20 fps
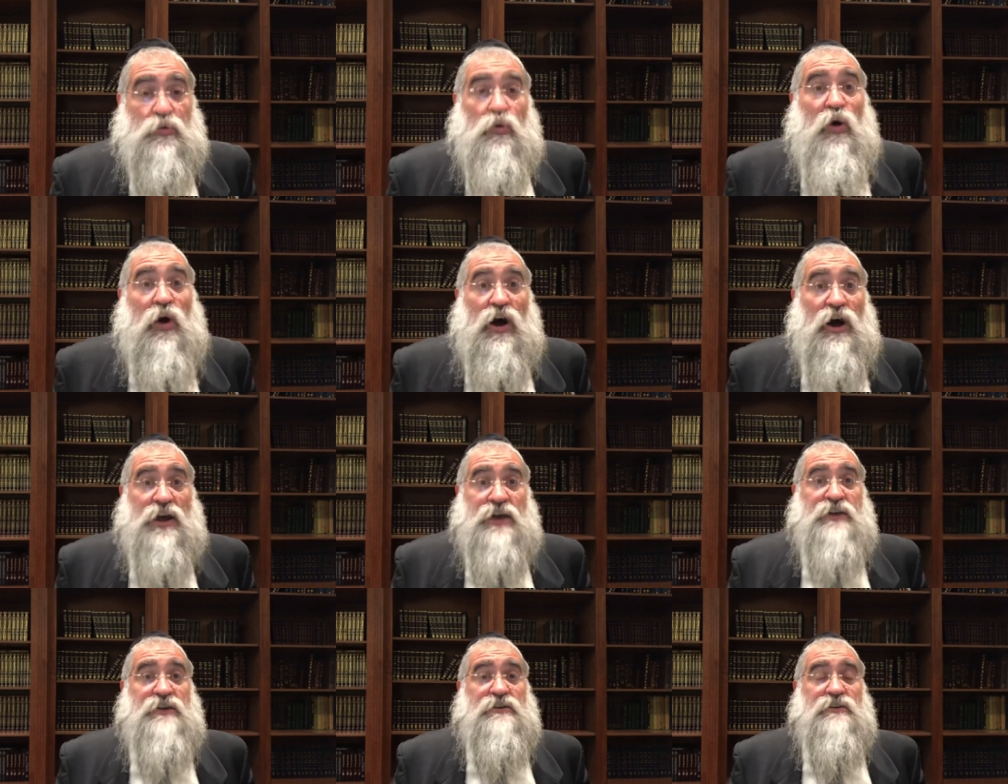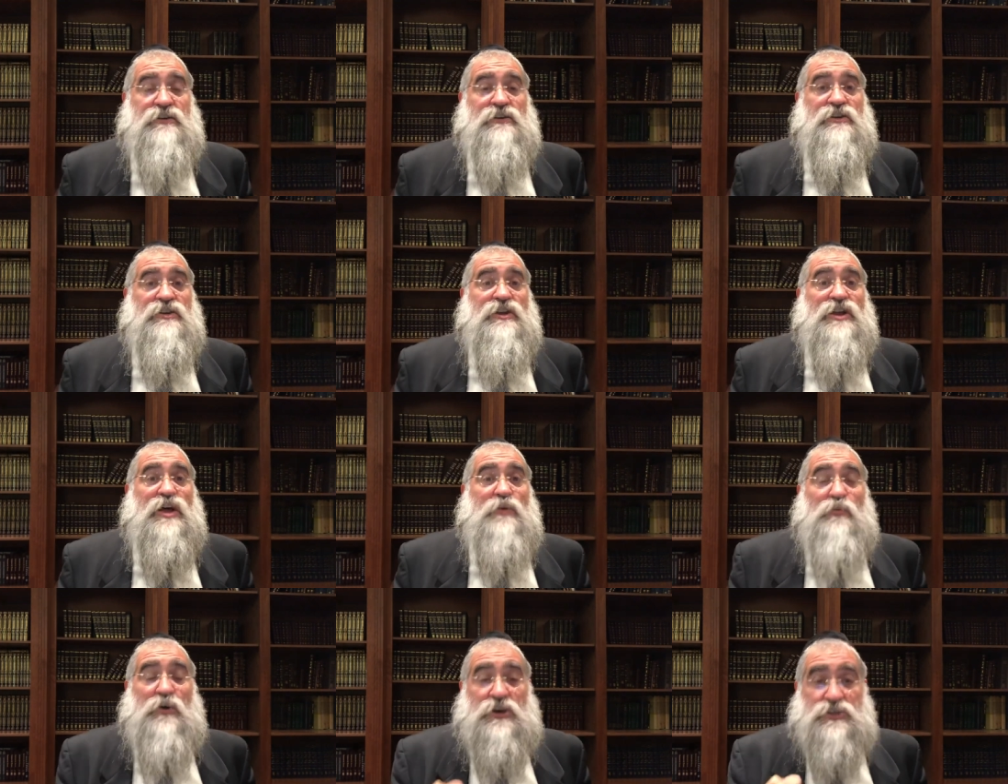Why?
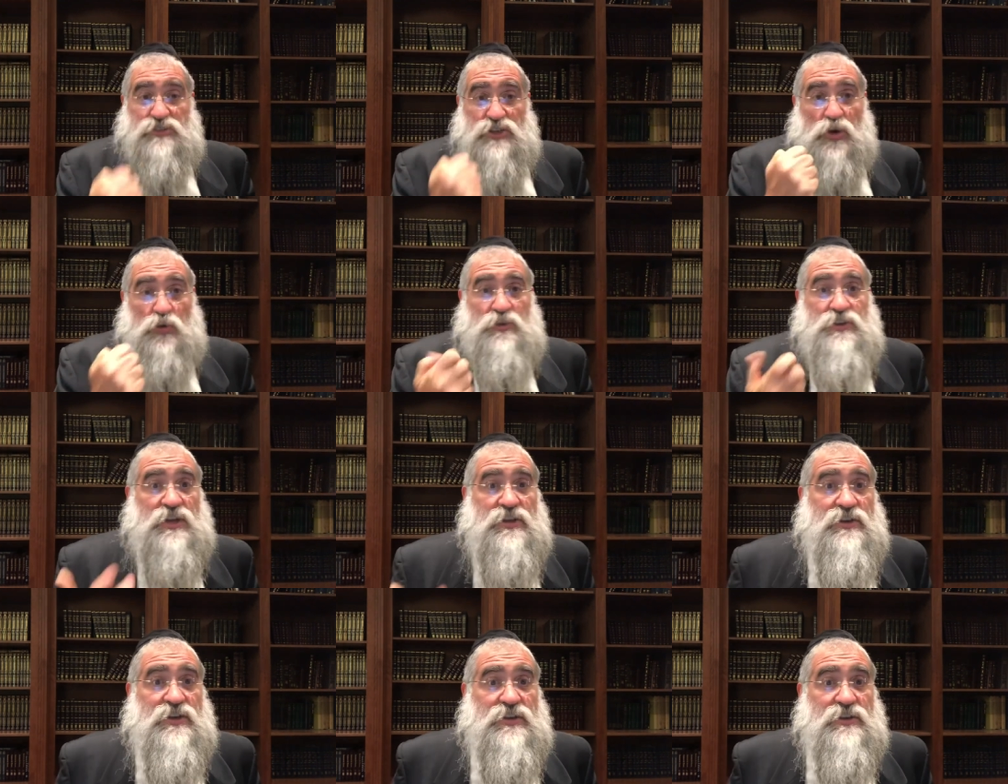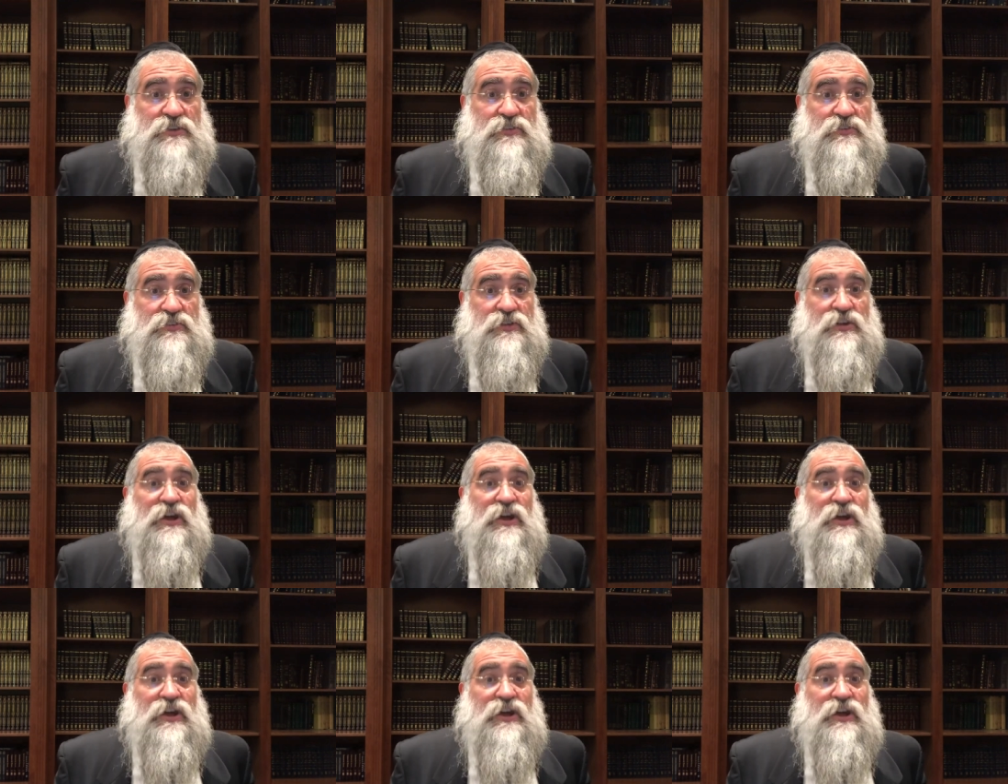Because look what they did.